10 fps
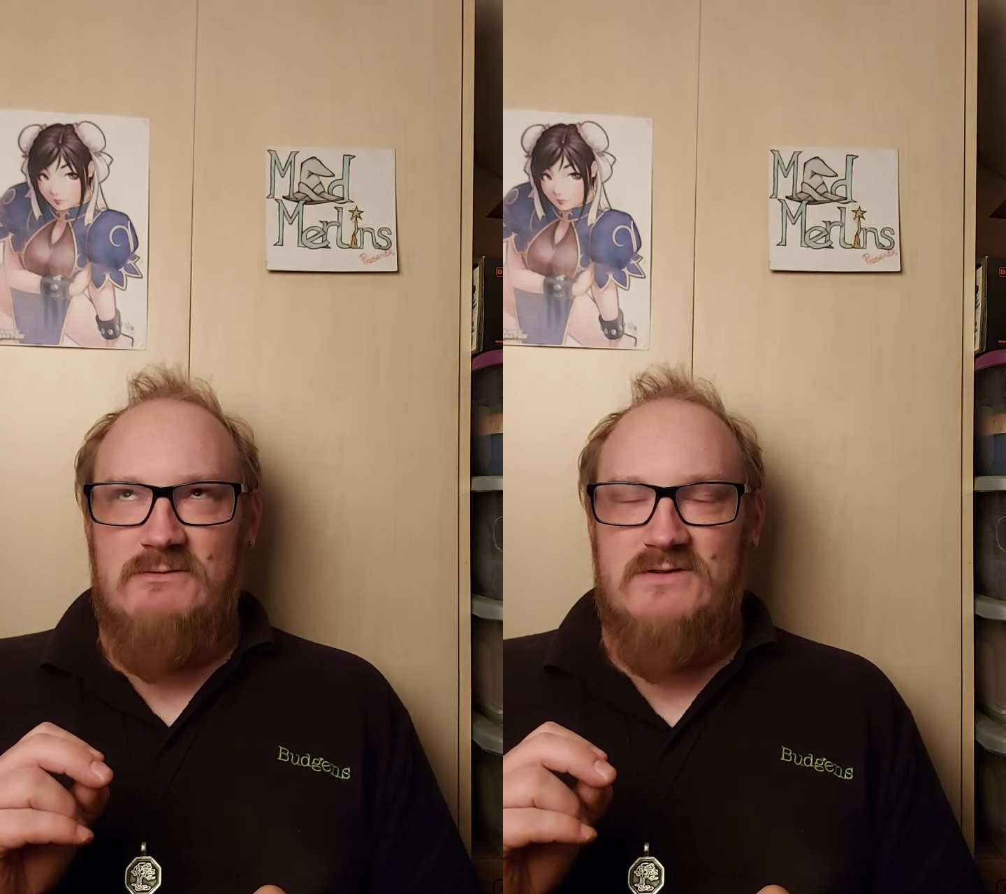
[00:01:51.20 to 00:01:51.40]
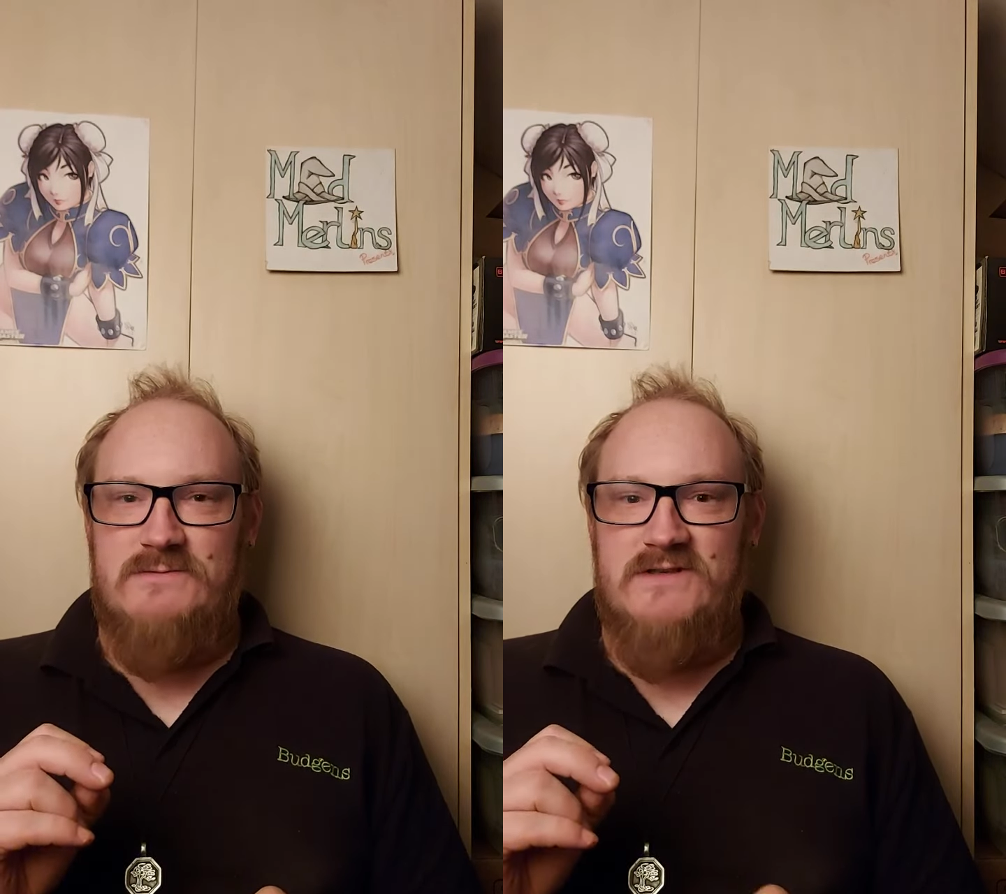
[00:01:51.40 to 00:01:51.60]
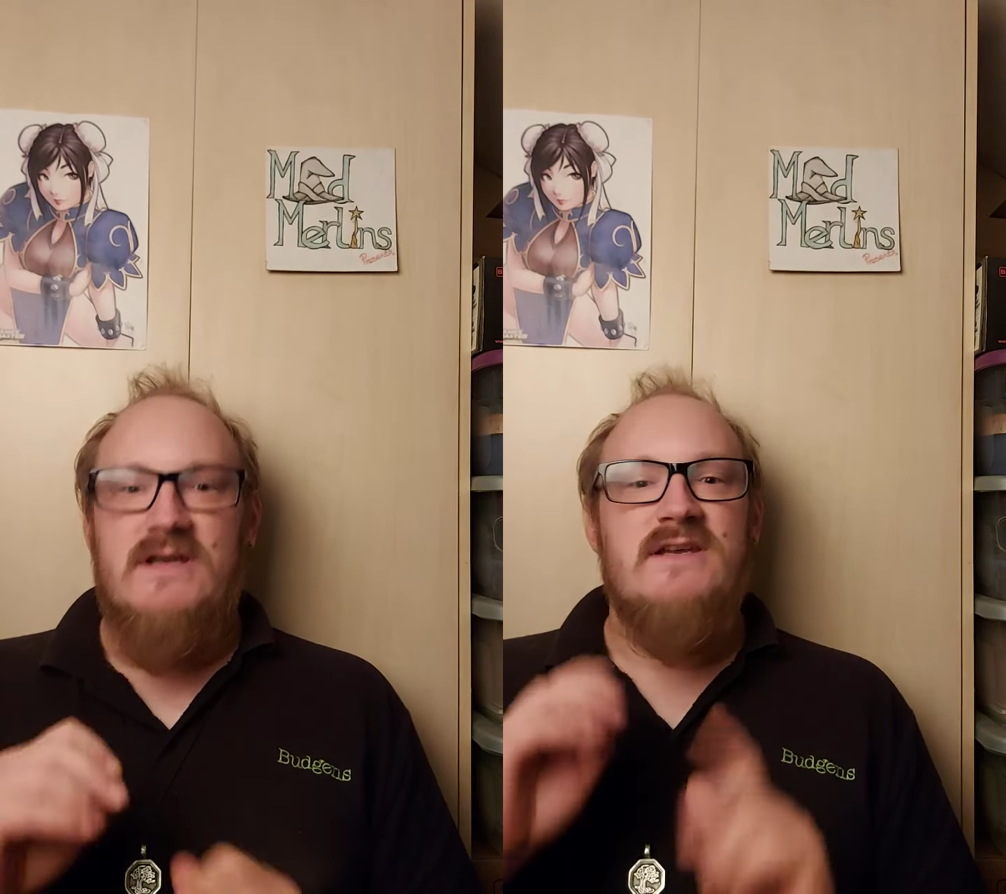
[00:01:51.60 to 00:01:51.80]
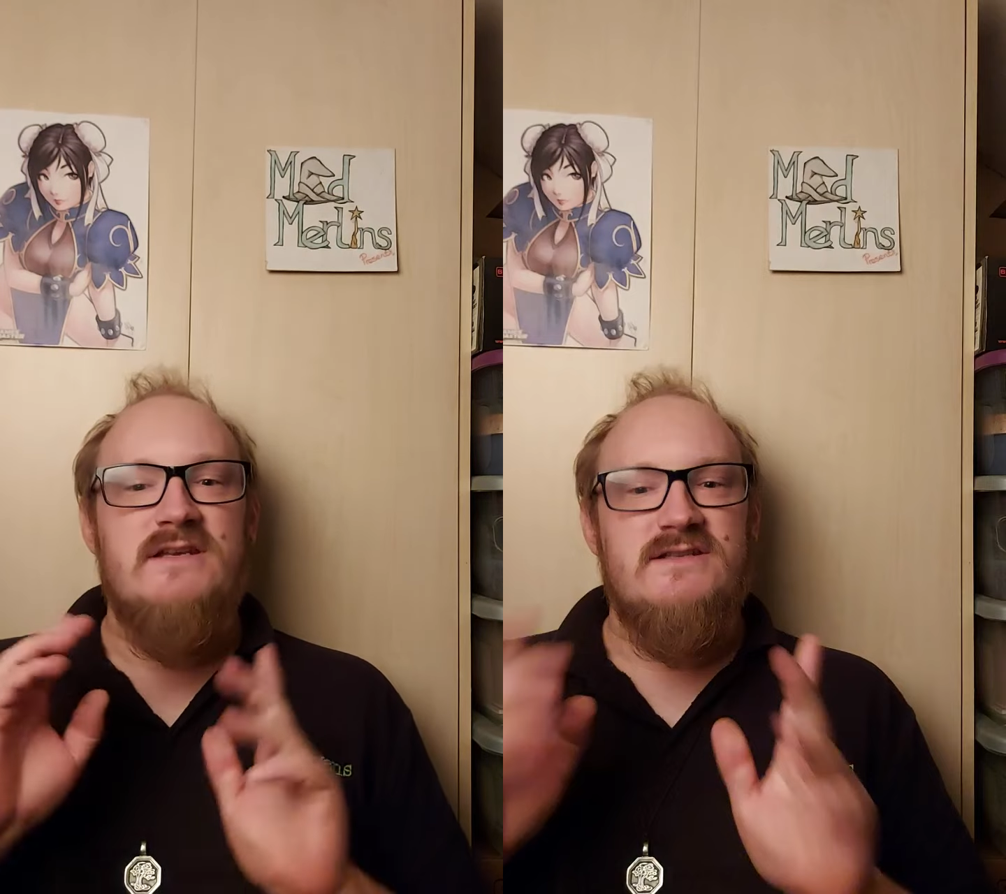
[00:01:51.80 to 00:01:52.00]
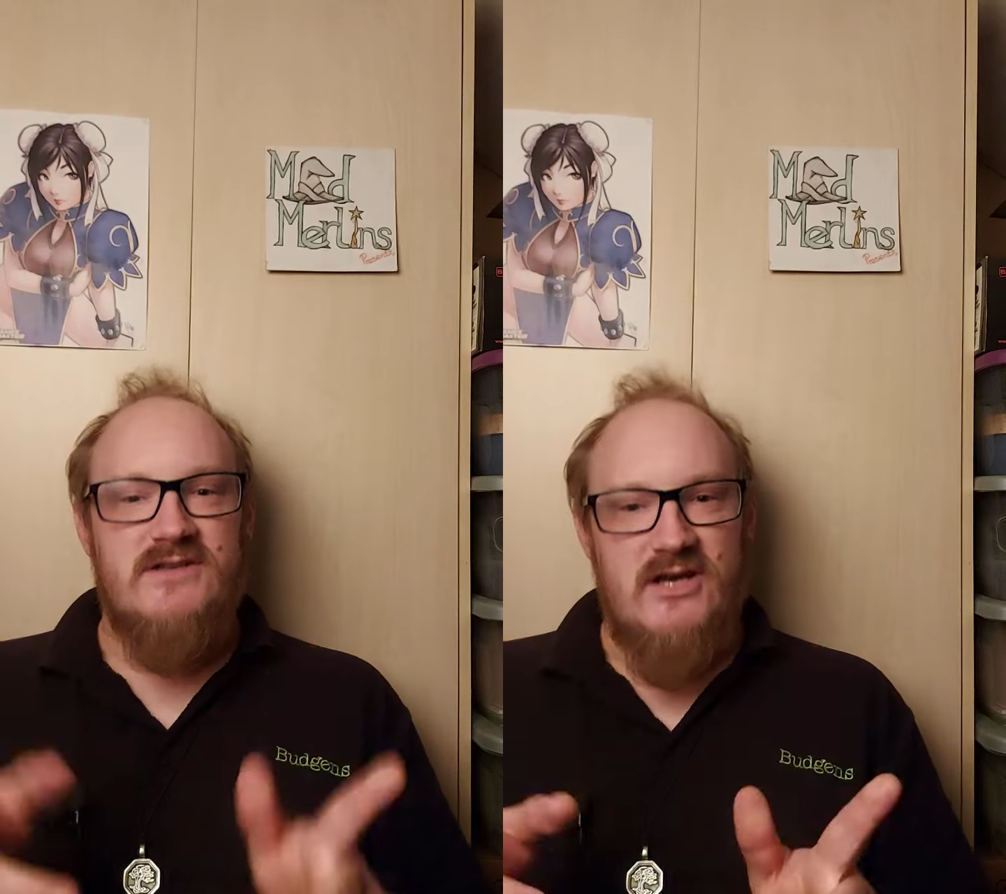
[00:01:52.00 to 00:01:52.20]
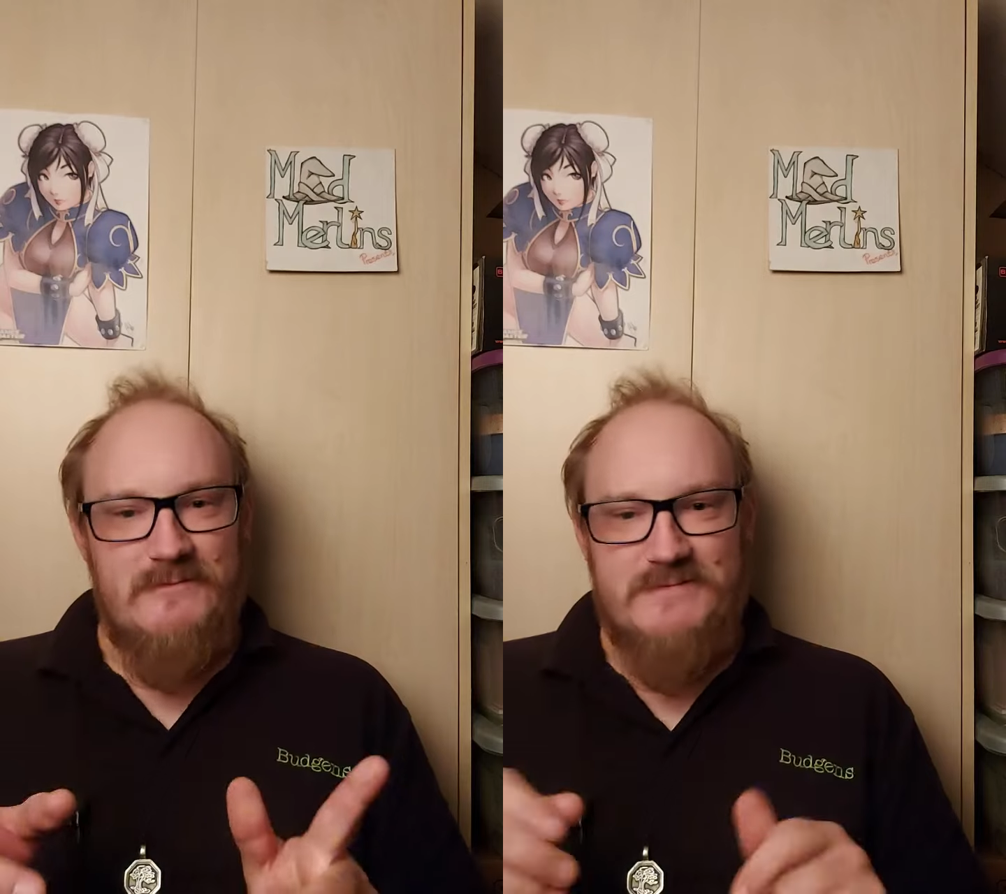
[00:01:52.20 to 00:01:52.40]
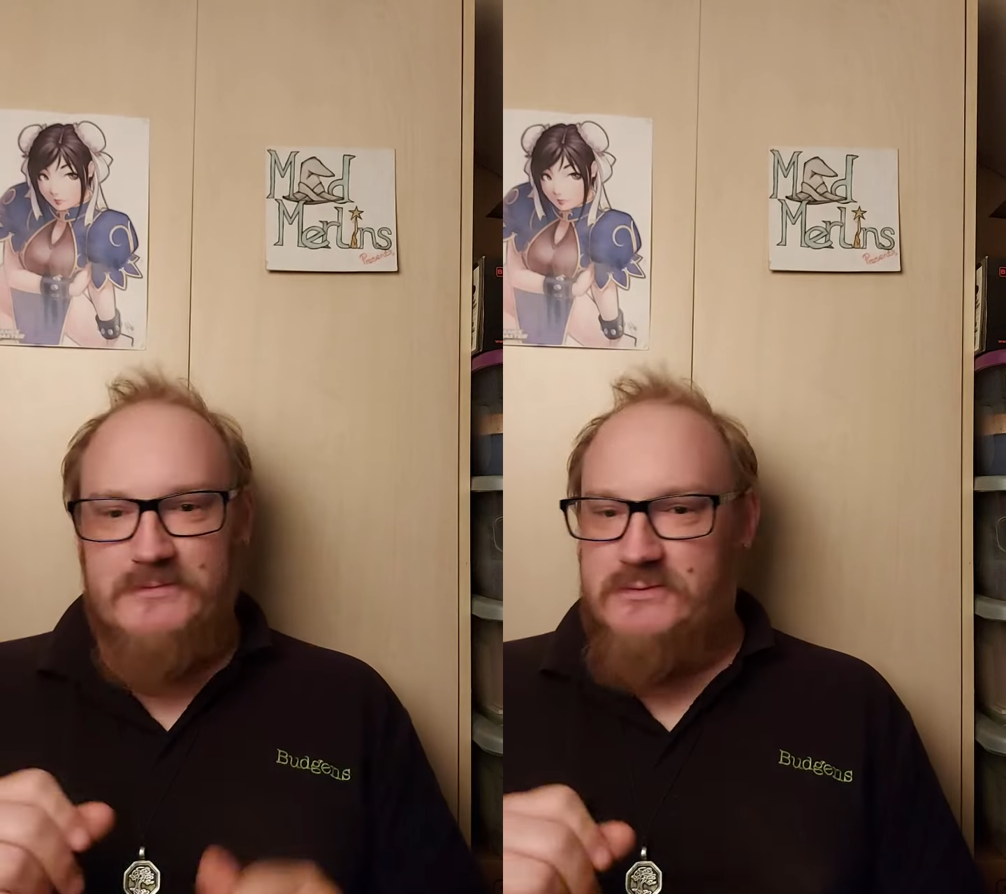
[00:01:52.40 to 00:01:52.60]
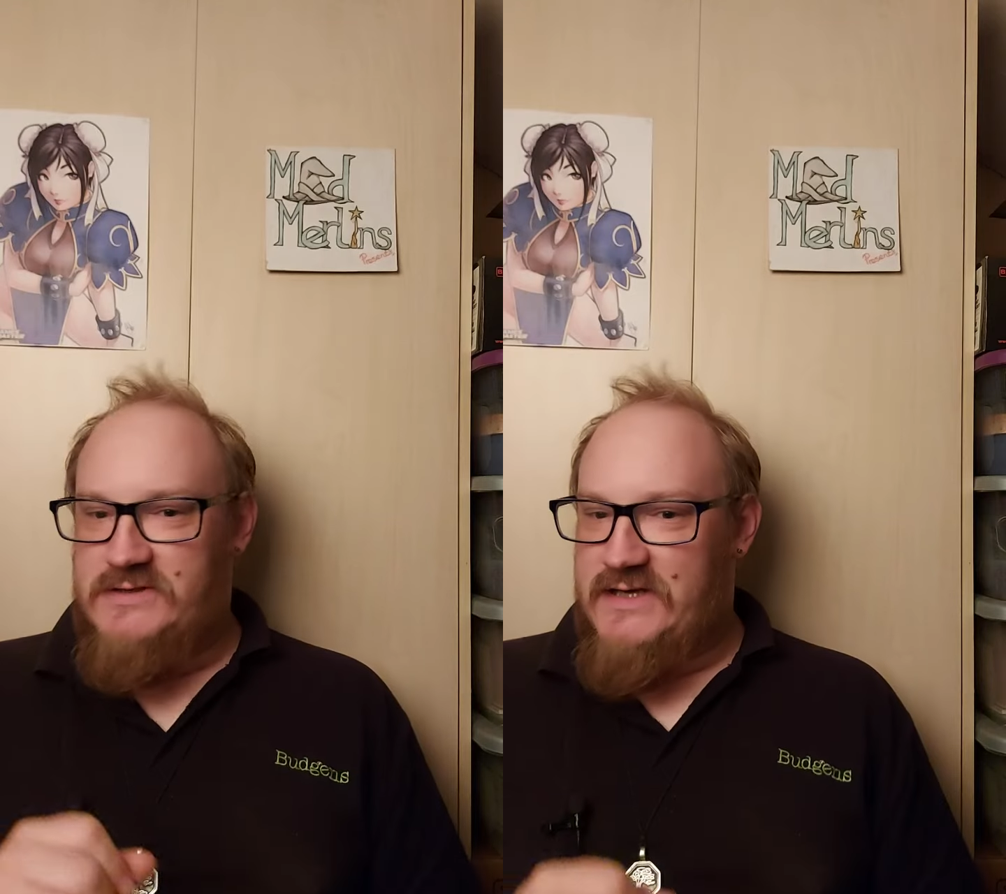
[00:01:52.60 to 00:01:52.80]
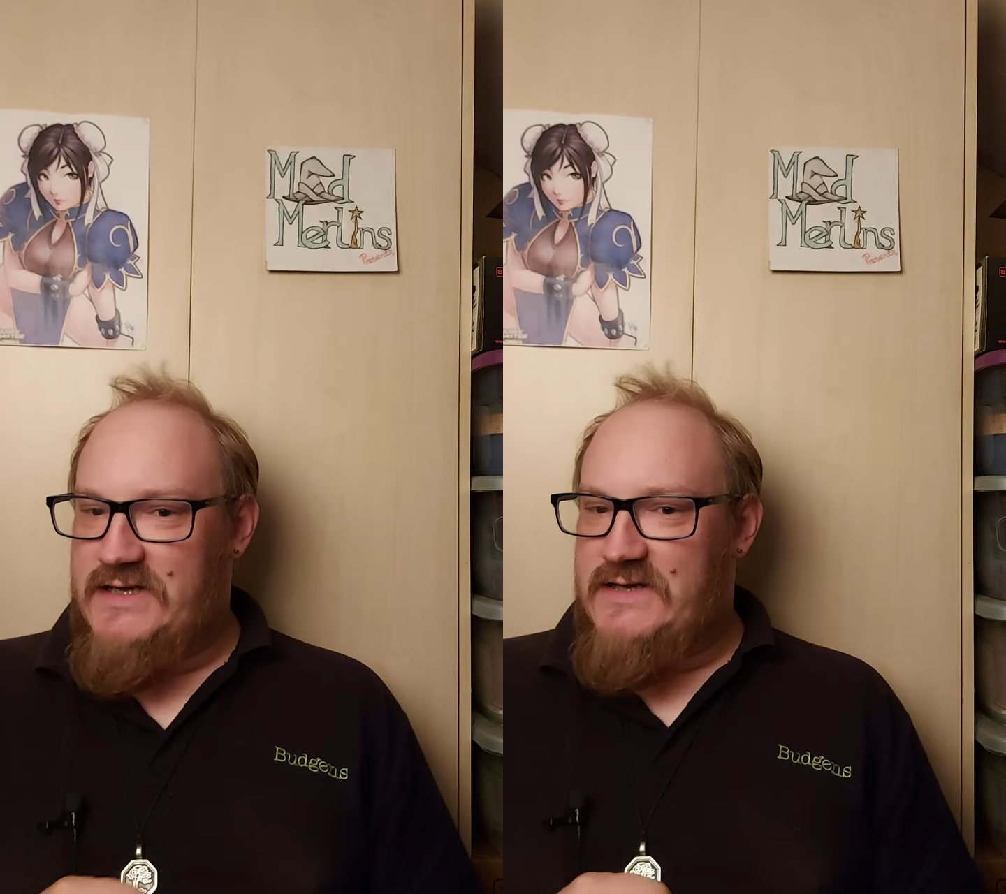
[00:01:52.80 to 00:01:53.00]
what's the word, skirmish board